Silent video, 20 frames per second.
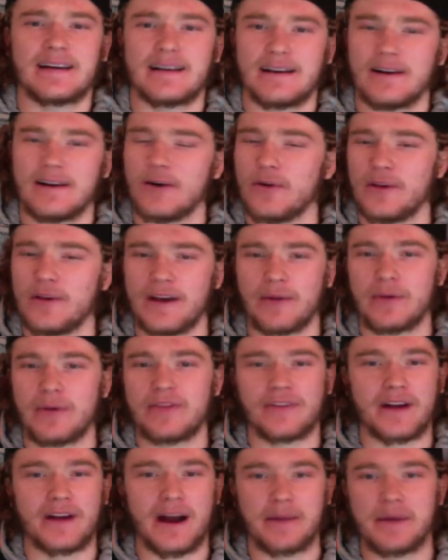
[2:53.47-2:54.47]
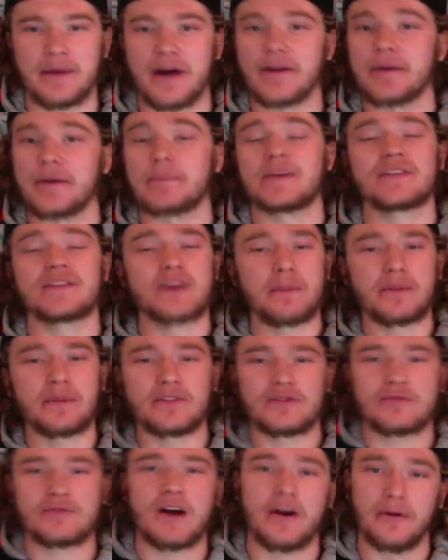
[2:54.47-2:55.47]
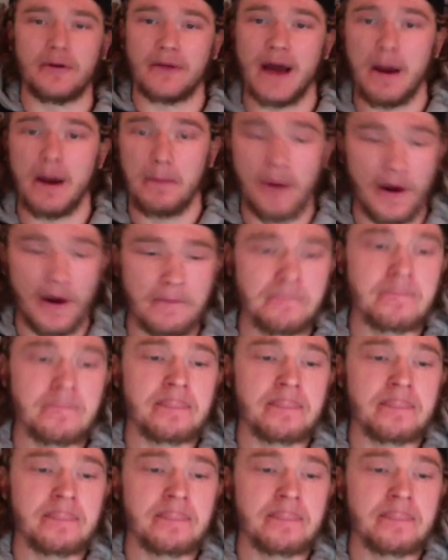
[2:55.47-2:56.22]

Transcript: Oh yeah, we forgot about him. He's up in Toronto now. But